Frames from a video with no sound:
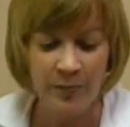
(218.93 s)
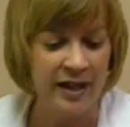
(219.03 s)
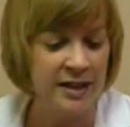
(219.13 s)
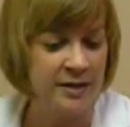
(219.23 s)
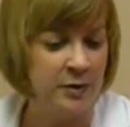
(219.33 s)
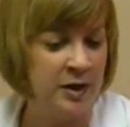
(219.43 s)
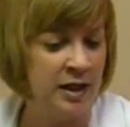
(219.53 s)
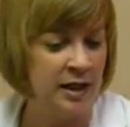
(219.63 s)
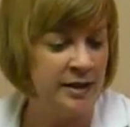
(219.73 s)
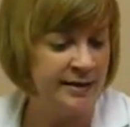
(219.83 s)
but it's
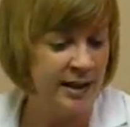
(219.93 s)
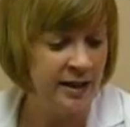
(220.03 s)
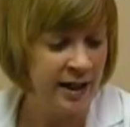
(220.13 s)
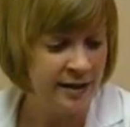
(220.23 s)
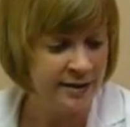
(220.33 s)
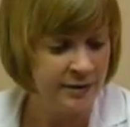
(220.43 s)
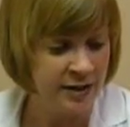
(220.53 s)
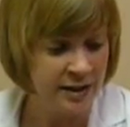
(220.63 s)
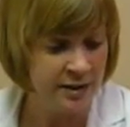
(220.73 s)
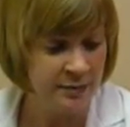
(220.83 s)
for skin cancer
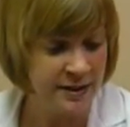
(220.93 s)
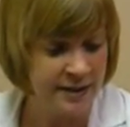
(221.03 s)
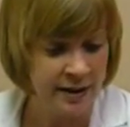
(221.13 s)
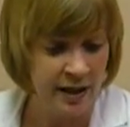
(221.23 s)
victims